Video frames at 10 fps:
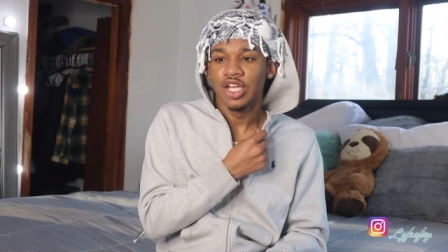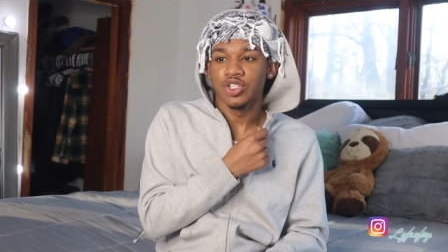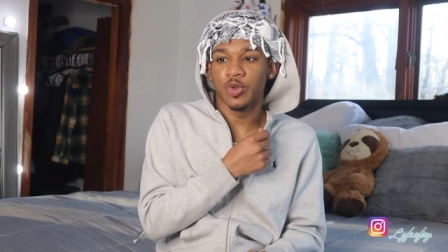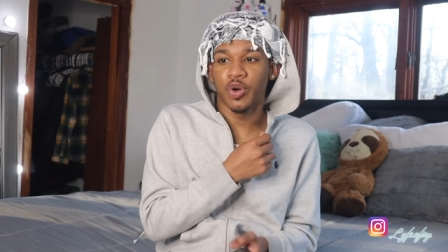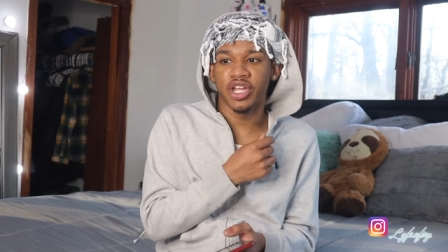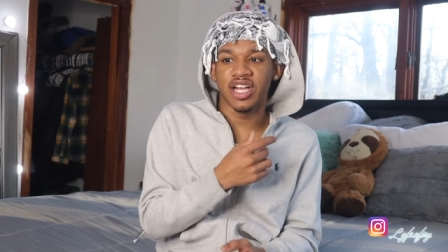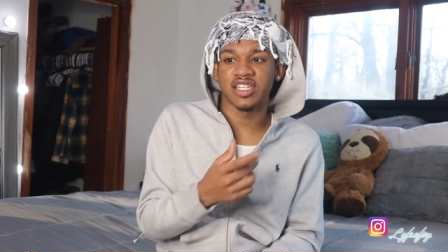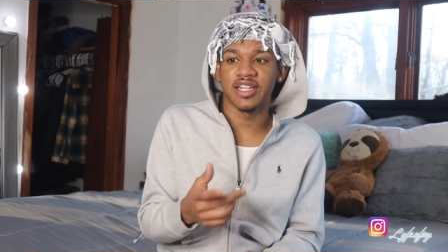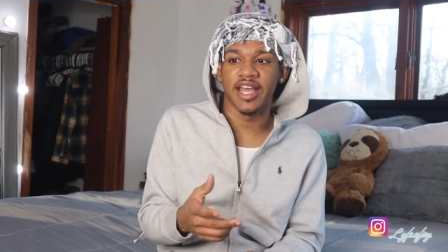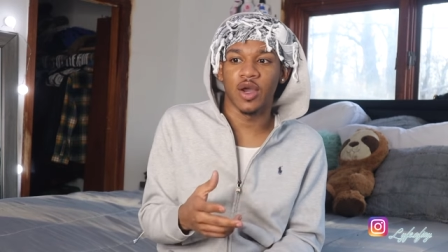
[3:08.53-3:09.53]
So the party got
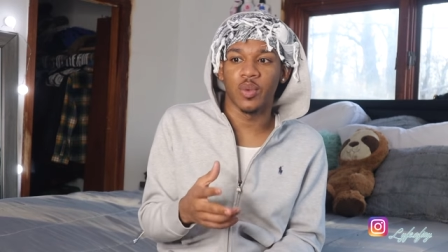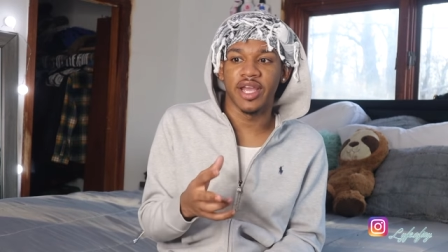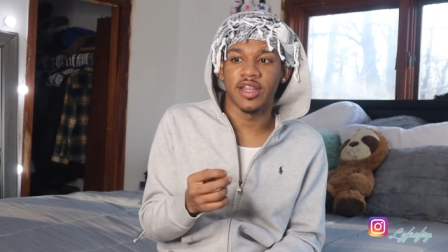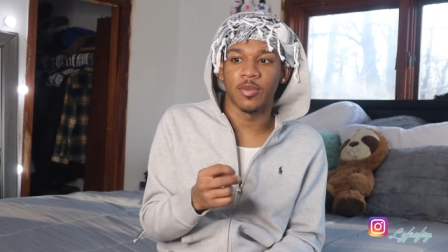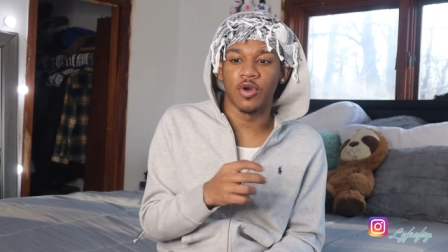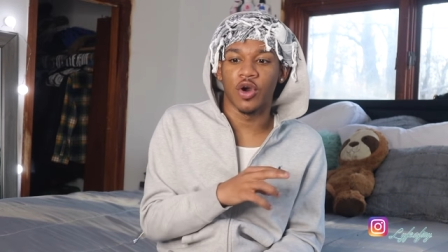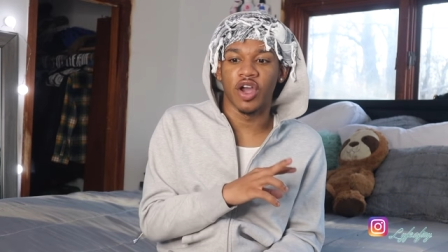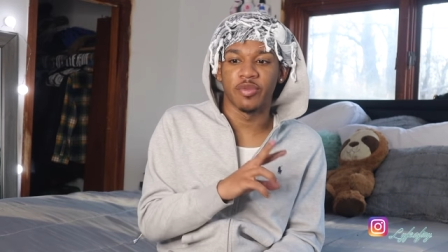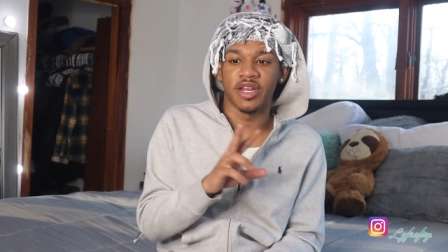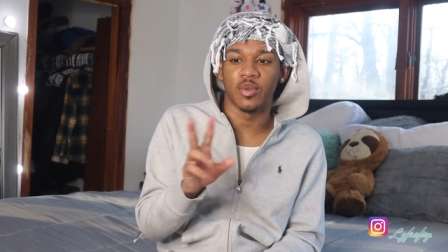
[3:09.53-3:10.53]
shut down. We ended up going.
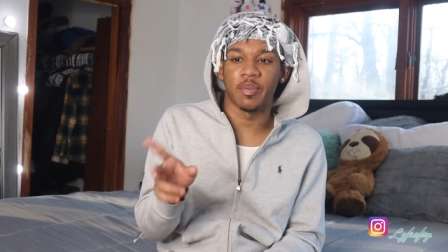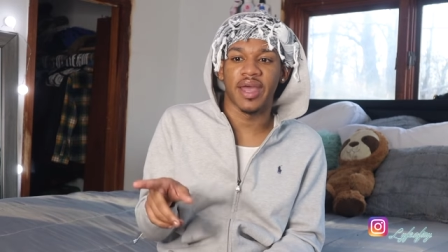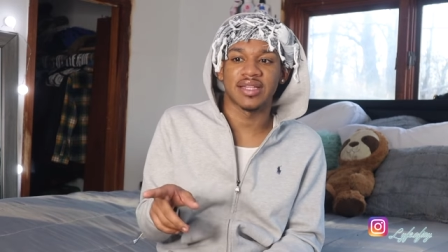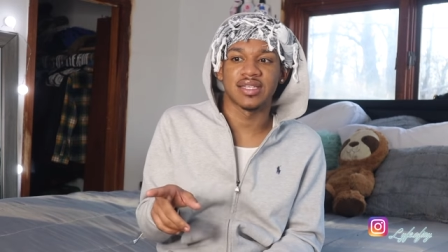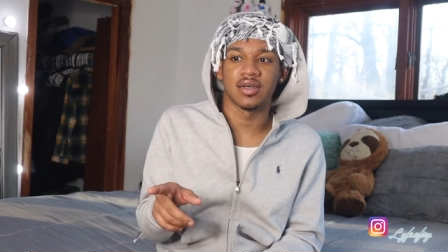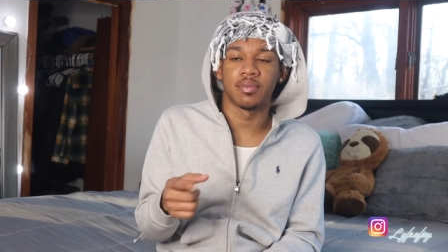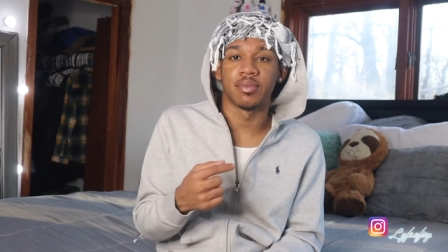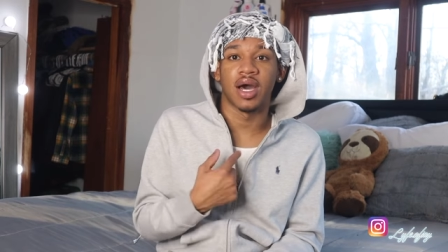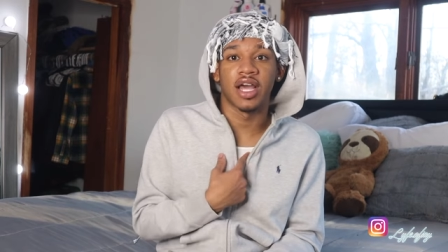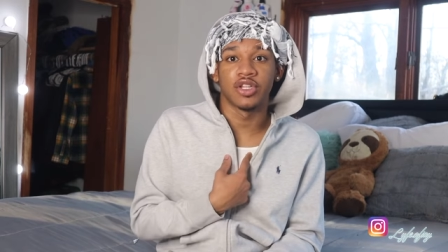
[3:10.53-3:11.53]
Everybody went back to
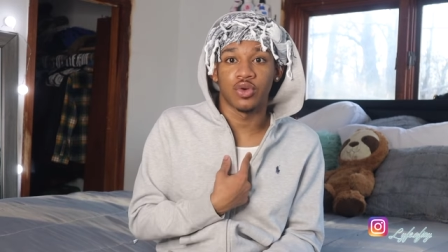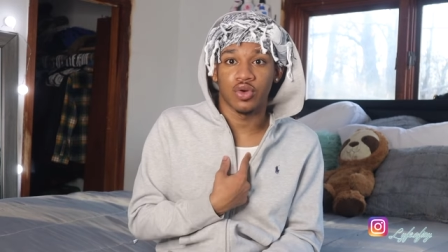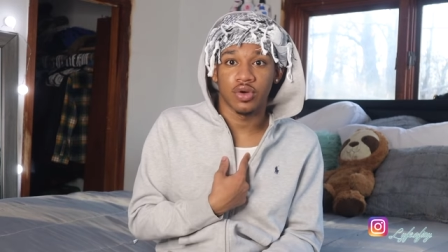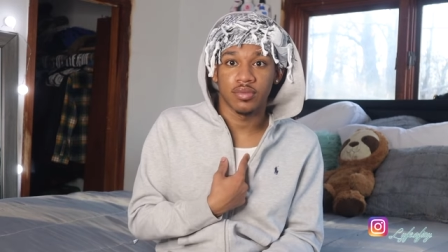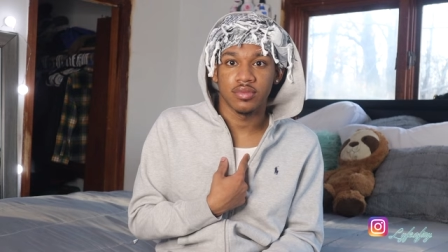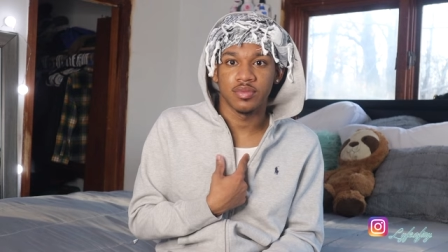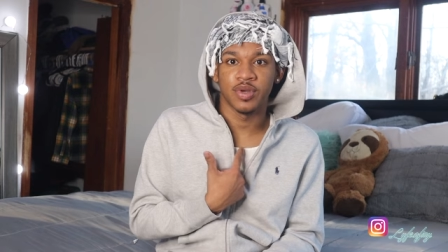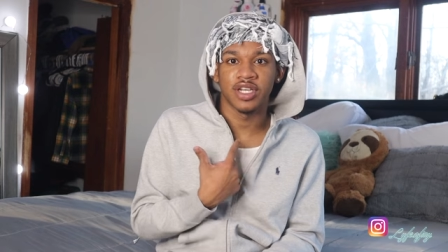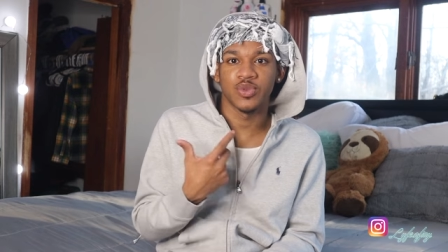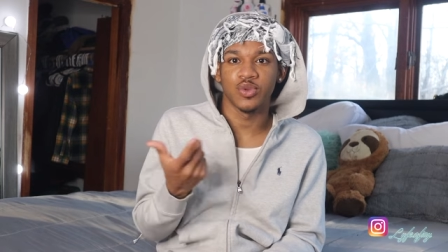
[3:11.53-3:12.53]
my dorm
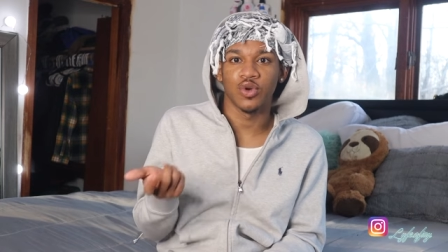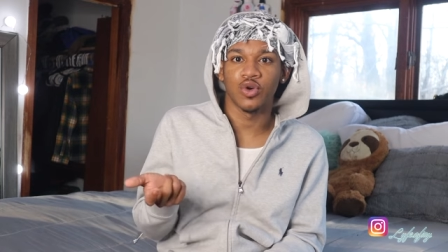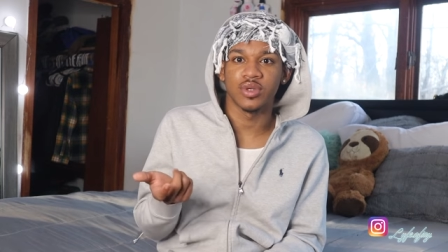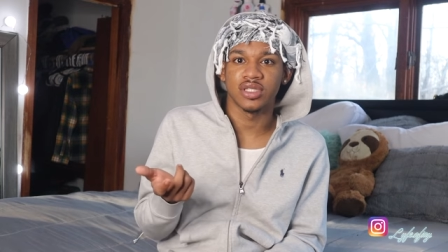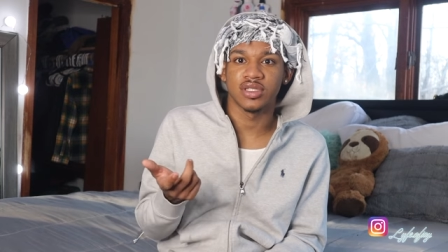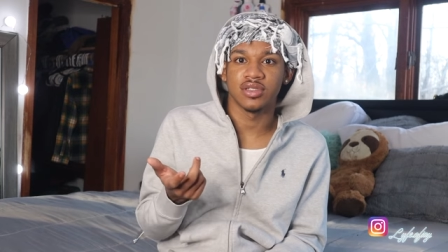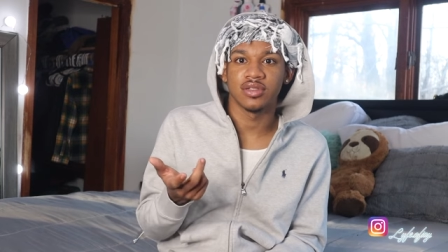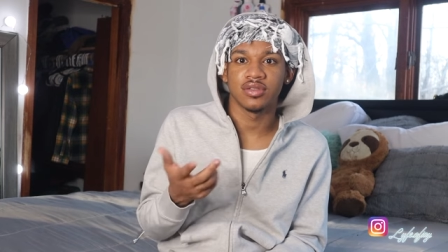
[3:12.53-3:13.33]
because we all was,